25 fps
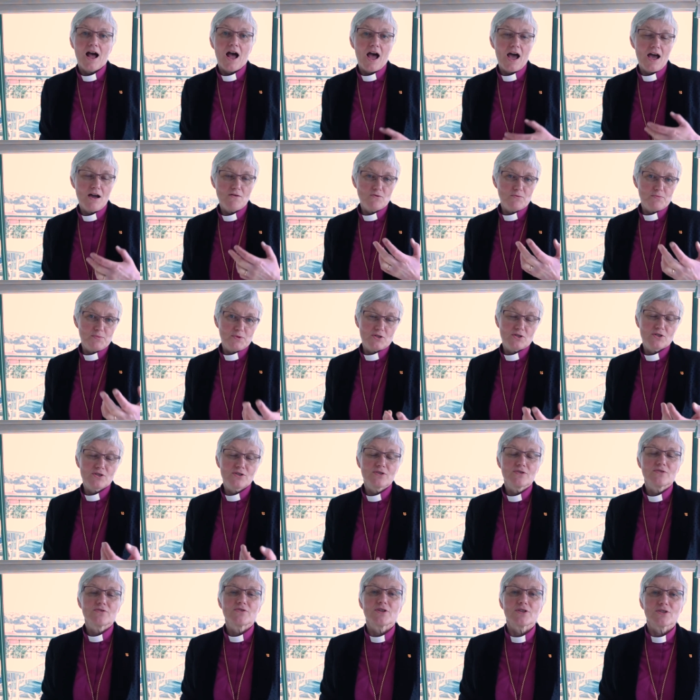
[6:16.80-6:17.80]
I would be
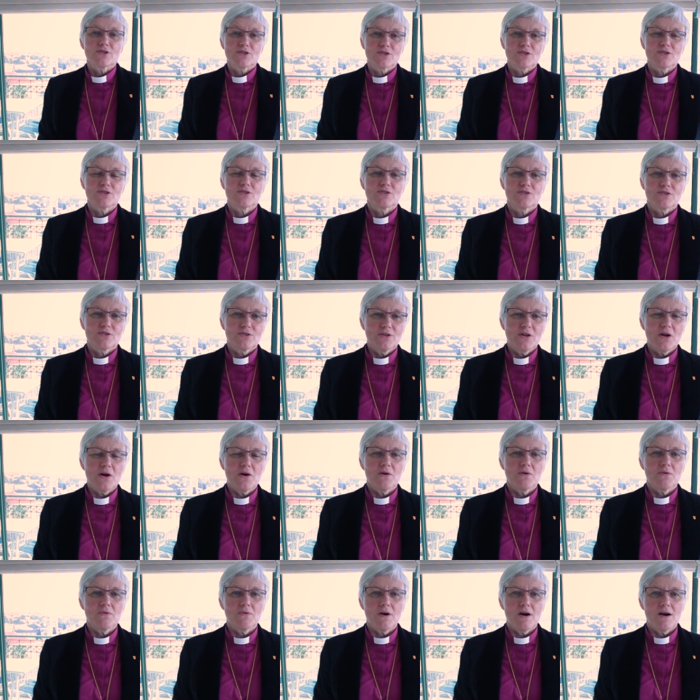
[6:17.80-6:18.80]
curious to
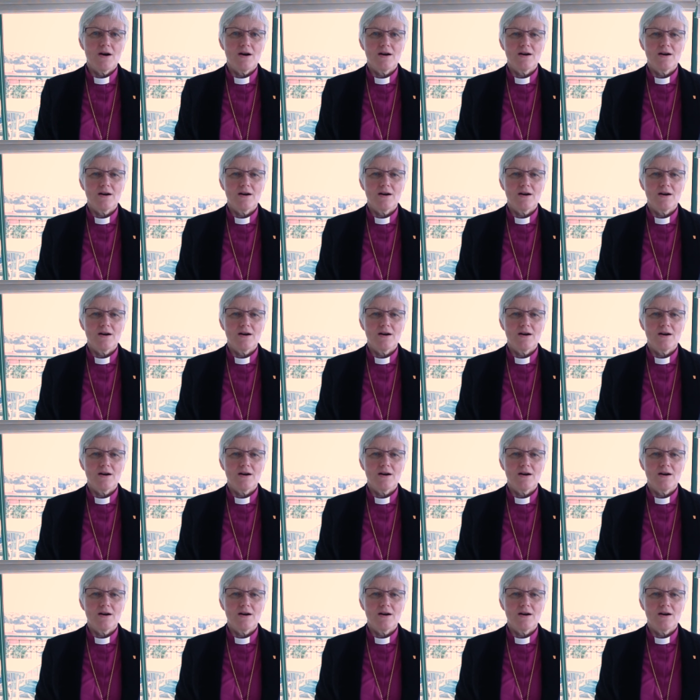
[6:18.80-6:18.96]
know